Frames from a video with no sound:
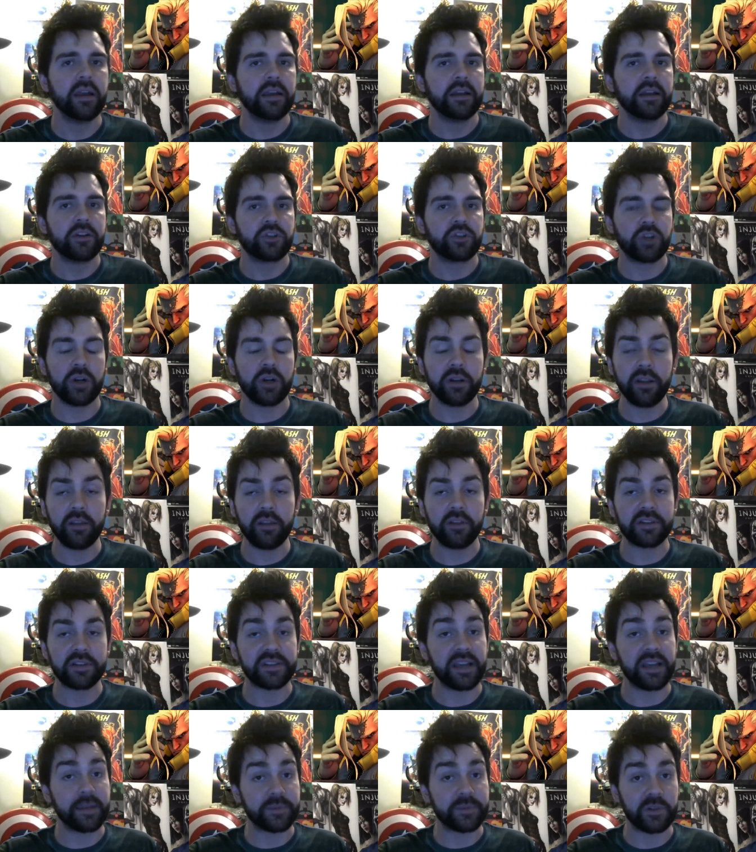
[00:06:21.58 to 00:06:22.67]
Charlie looks
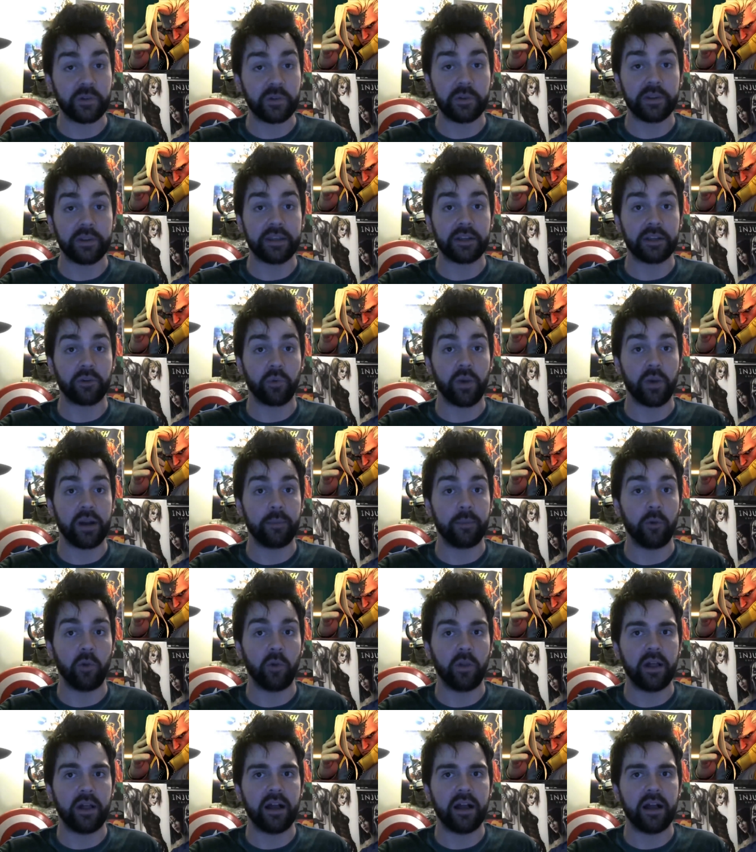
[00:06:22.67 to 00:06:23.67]
absolutely incredible.